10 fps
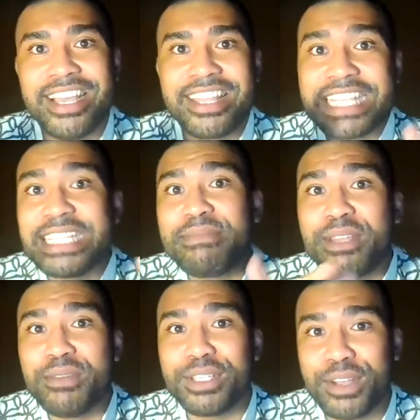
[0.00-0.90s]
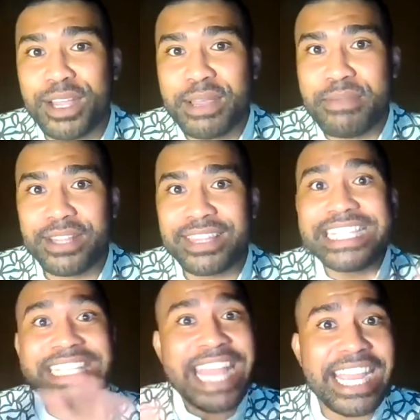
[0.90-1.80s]
That's something we'll talk about.
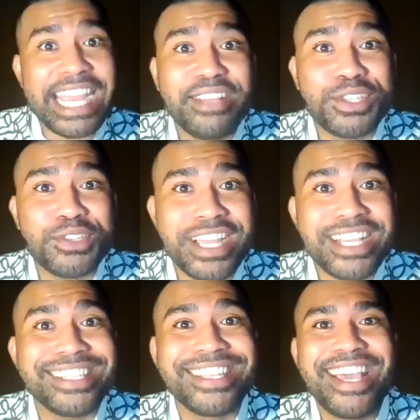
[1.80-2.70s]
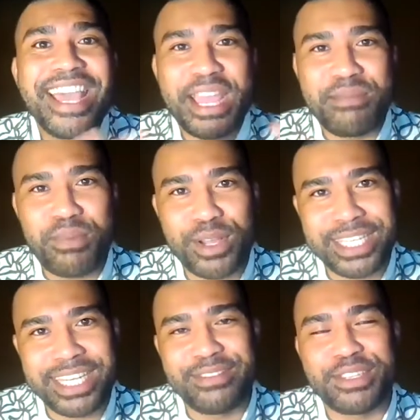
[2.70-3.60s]
There's negative stress and
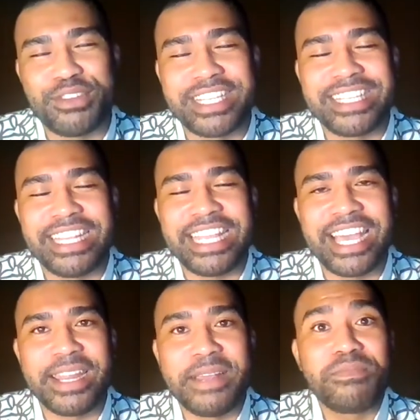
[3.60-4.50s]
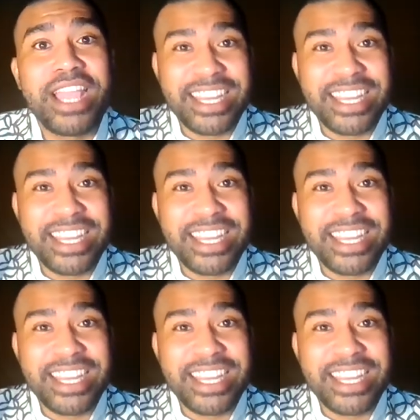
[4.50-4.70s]
positive stress, Liliana.